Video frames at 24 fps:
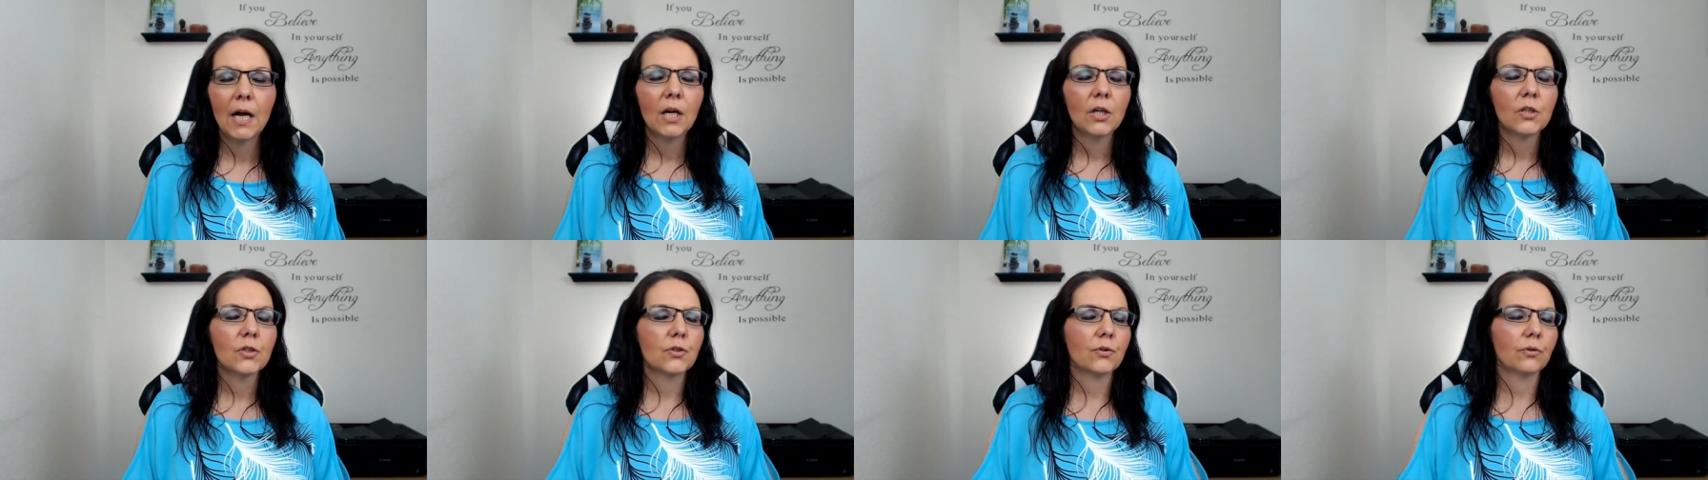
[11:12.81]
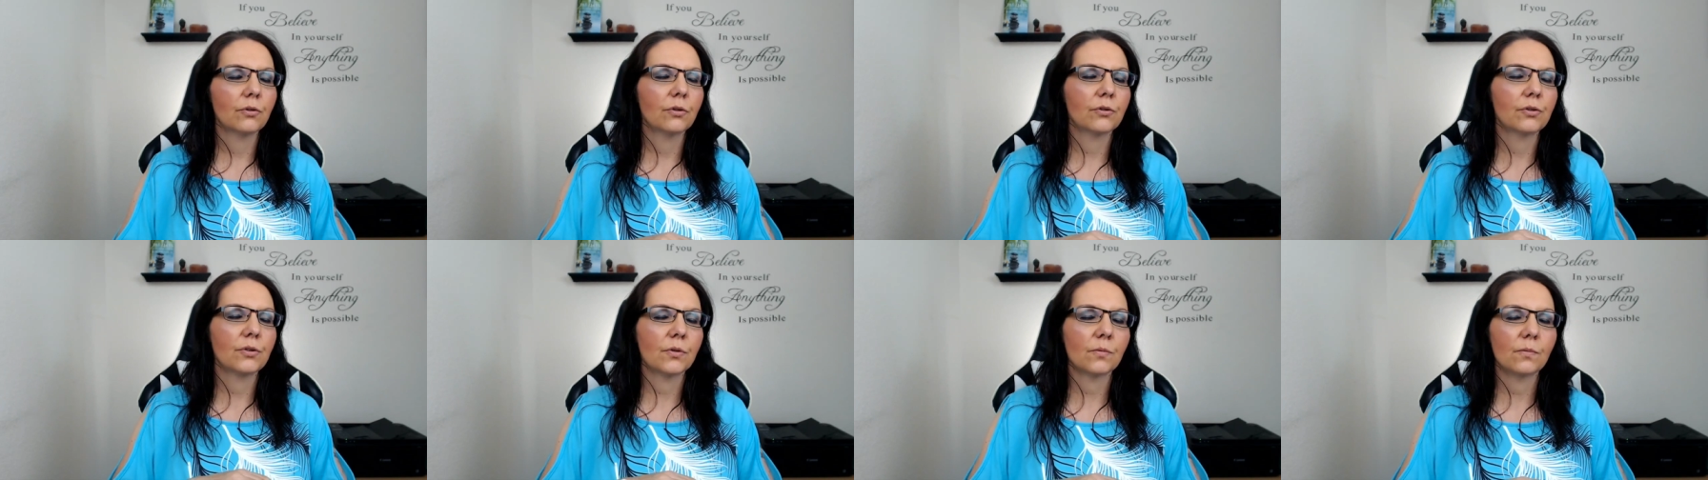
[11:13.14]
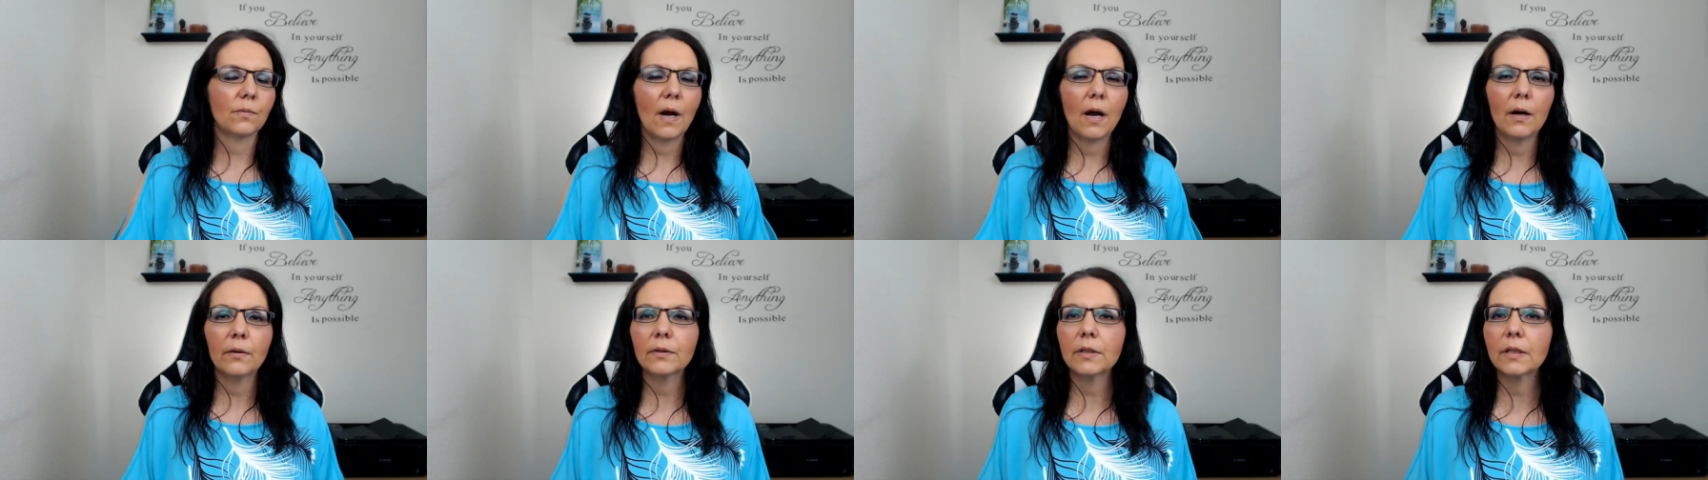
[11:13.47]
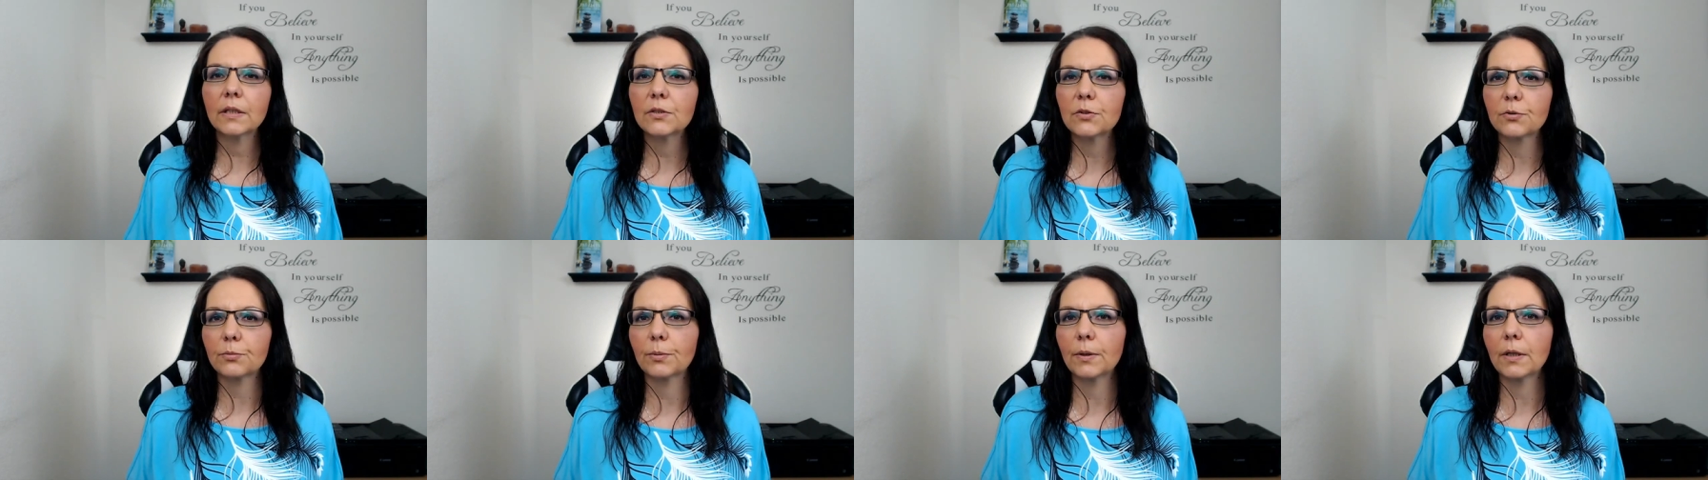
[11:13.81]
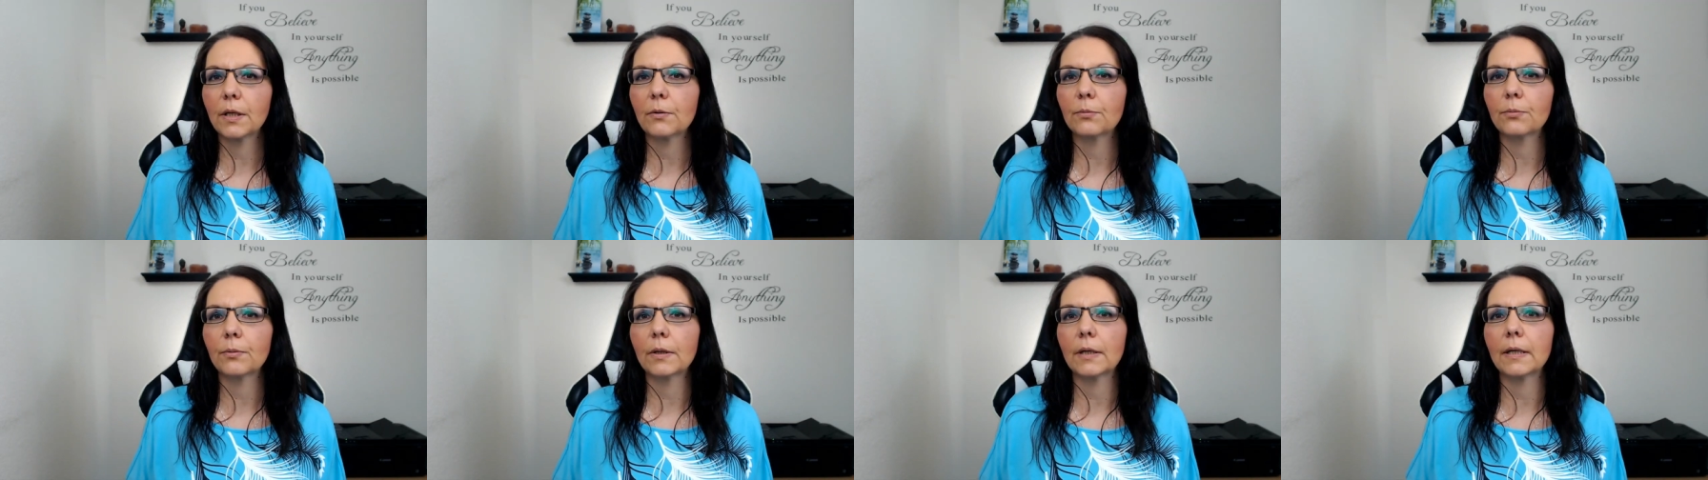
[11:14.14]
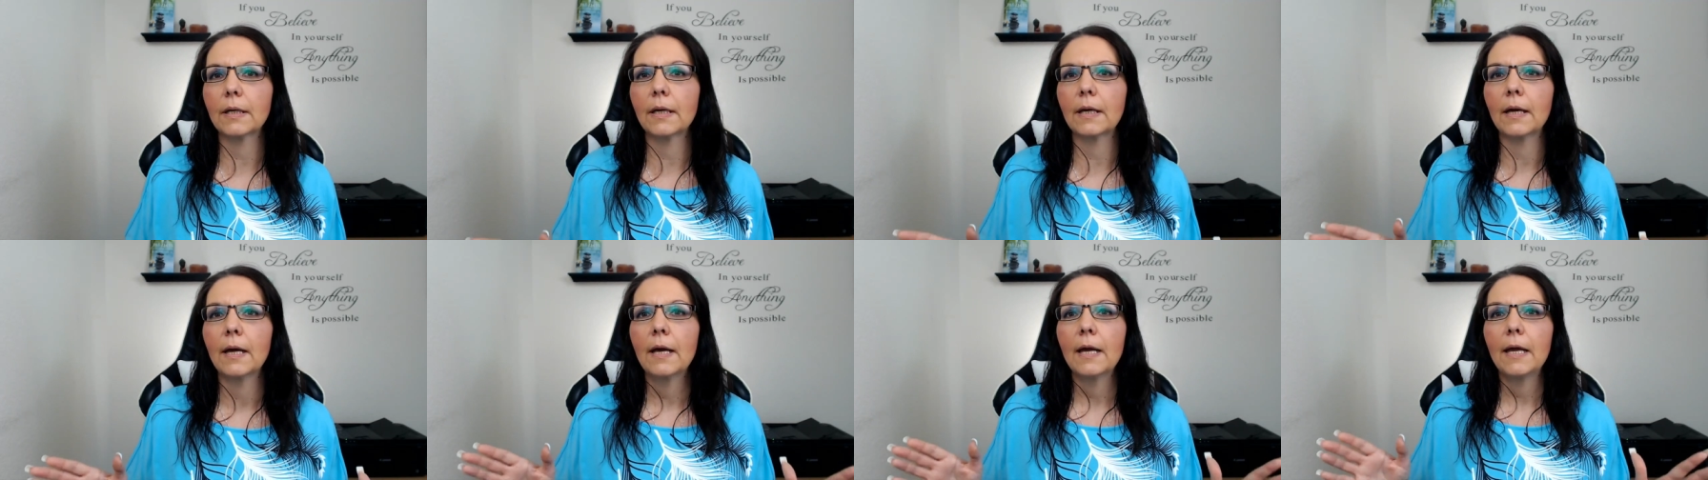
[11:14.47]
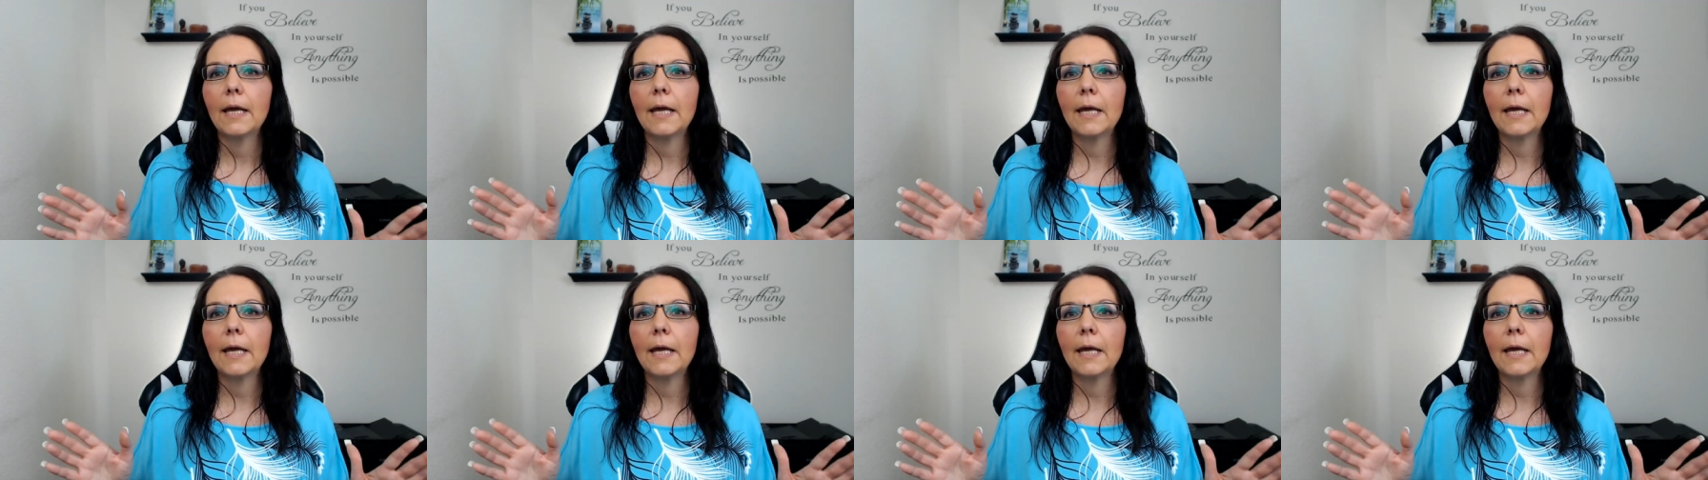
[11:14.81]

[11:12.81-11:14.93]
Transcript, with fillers: So your surrounding is really really